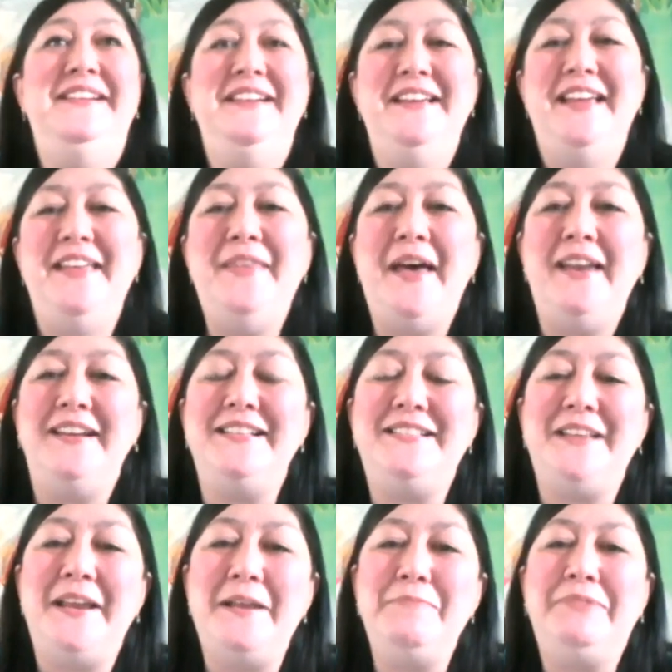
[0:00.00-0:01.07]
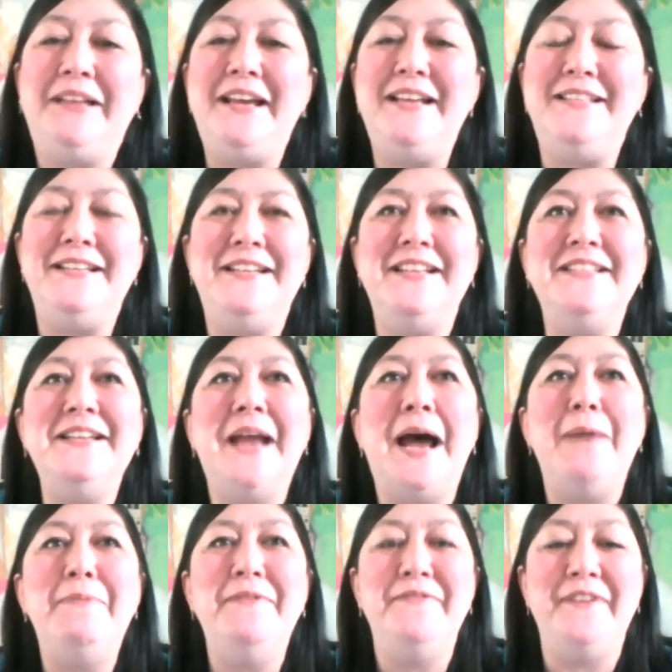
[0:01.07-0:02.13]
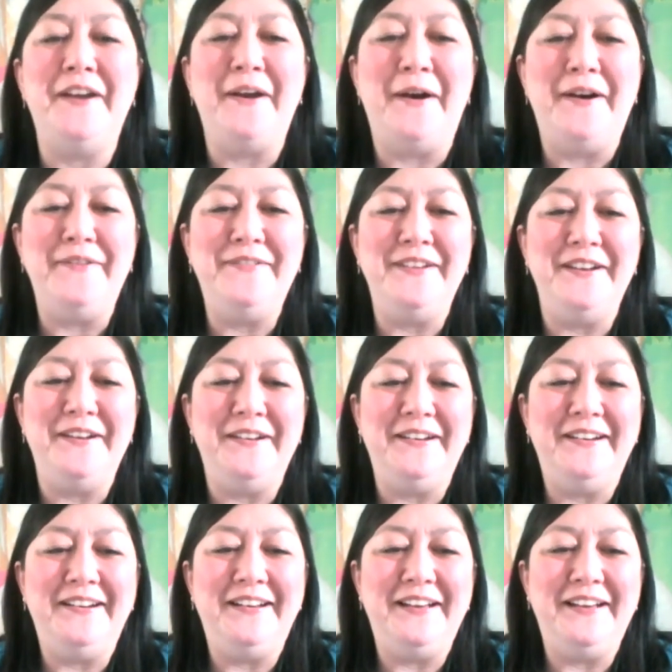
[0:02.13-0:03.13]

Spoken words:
in that exciting place. It doesn't happen very often.